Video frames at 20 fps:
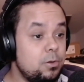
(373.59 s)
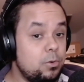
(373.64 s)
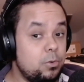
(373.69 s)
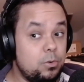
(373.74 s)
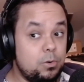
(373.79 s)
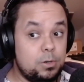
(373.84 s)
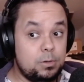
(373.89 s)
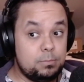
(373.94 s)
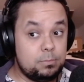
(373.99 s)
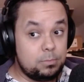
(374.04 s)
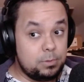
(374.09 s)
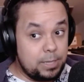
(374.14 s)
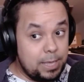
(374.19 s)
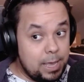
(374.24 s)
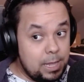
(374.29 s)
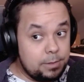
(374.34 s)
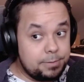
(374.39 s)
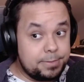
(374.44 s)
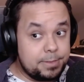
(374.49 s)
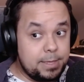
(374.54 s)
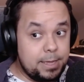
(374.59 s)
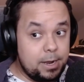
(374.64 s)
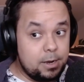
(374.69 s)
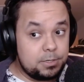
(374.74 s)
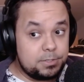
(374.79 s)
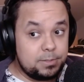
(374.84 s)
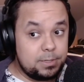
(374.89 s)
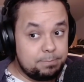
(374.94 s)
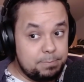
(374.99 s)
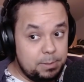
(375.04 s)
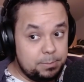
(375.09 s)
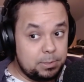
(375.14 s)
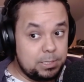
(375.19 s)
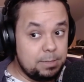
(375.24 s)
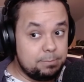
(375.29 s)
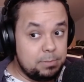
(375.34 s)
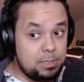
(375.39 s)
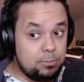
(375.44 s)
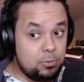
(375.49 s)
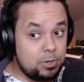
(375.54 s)
or healthcare so that people
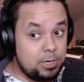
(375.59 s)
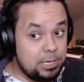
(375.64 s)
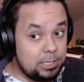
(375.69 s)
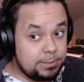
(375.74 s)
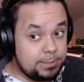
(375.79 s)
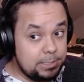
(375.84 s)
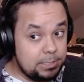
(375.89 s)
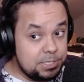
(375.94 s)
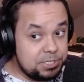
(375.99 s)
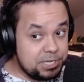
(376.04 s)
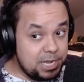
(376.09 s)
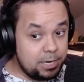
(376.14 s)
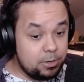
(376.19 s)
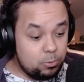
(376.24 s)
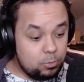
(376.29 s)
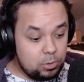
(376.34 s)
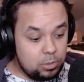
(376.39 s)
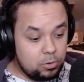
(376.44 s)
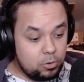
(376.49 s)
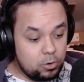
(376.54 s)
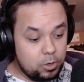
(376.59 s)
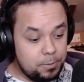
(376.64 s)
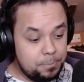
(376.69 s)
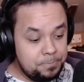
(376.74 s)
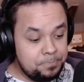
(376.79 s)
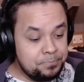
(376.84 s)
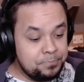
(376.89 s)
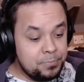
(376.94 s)
can be more healthy in general, or